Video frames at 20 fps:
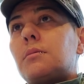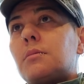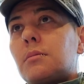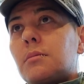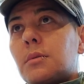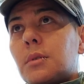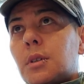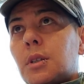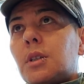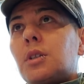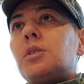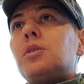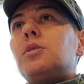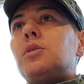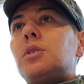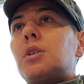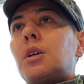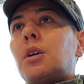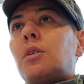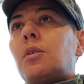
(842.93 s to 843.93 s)
Okay.
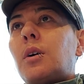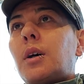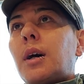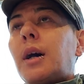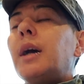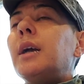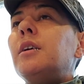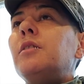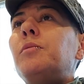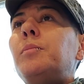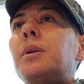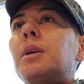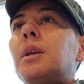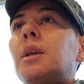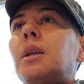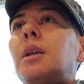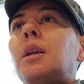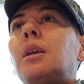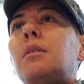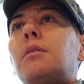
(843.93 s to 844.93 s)
So I have been
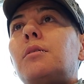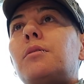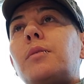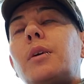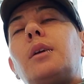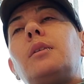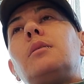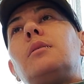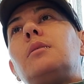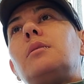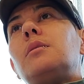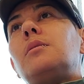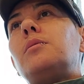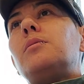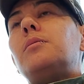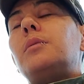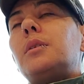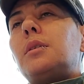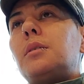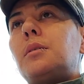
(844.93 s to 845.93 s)
getting threatened
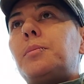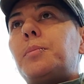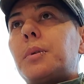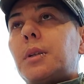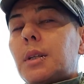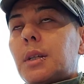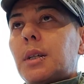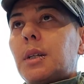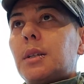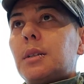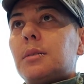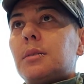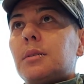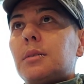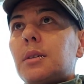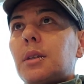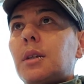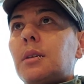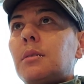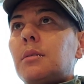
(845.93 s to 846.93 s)
with
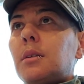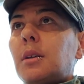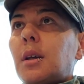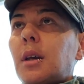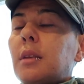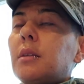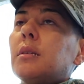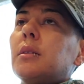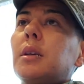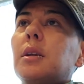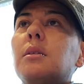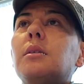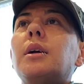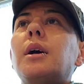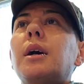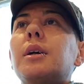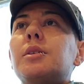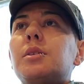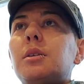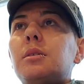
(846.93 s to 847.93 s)
police and other legal
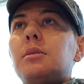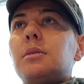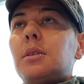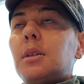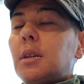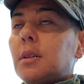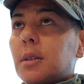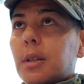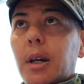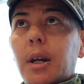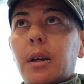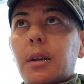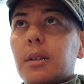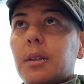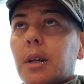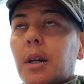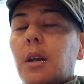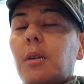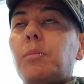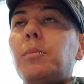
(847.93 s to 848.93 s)
actions the entire
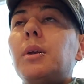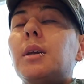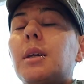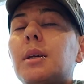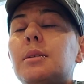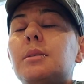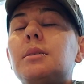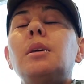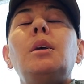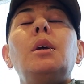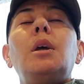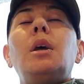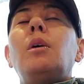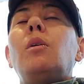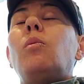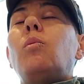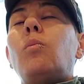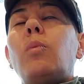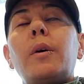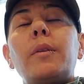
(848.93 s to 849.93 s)
time because
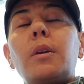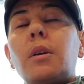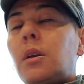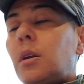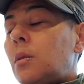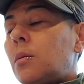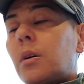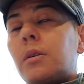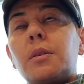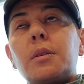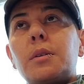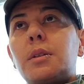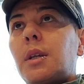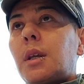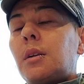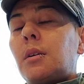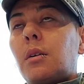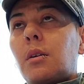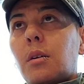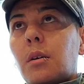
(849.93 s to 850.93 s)
whether you
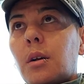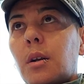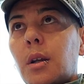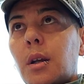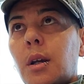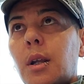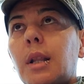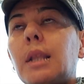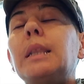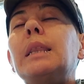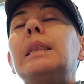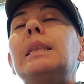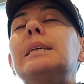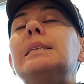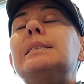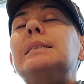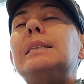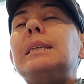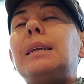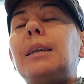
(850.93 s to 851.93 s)
understand it or not,
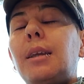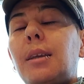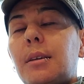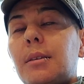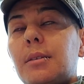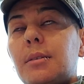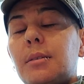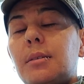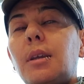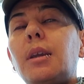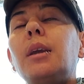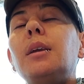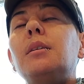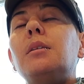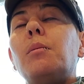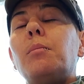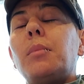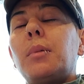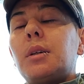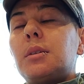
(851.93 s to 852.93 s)
this is a
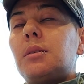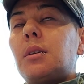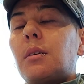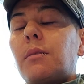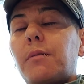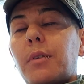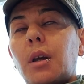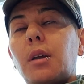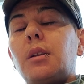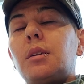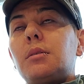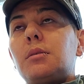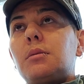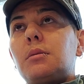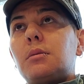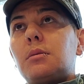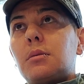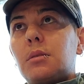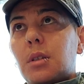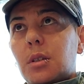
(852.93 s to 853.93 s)
domestic violence
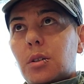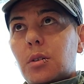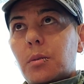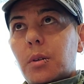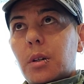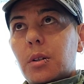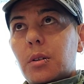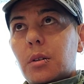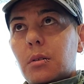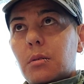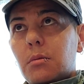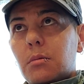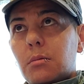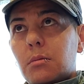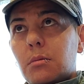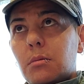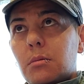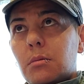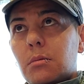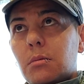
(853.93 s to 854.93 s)
situation.
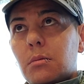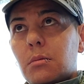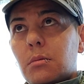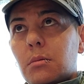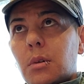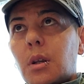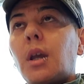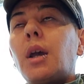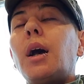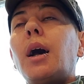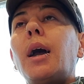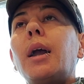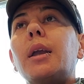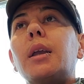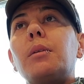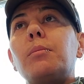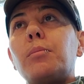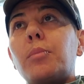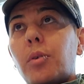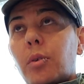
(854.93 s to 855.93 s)
I
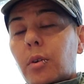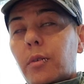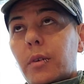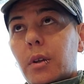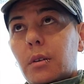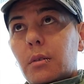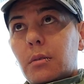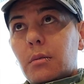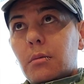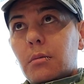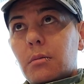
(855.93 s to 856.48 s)
can prove it.